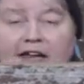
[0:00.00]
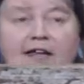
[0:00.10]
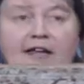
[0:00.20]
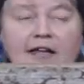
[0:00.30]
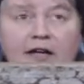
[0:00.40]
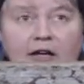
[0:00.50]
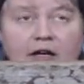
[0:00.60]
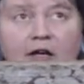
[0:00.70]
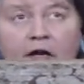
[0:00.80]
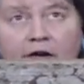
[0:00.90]
It,
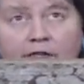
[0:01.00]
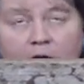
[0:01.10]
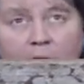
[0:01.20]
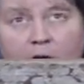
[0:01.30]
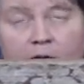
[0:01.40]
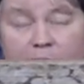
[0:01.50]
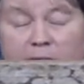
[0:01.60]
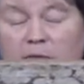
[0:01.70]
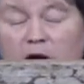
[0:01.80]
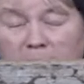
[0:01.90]
I, have
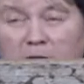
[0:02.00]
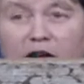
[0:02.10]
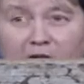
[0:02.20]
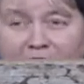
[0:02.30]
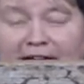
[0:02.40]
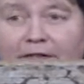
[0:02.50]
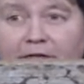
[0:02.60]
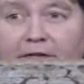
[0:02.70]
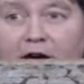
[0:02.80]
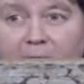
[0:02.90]
been working with a lot of dairy
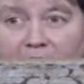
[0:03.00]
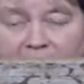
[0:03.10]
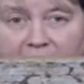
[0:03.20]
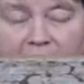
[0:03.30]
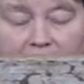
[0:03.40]
farmers and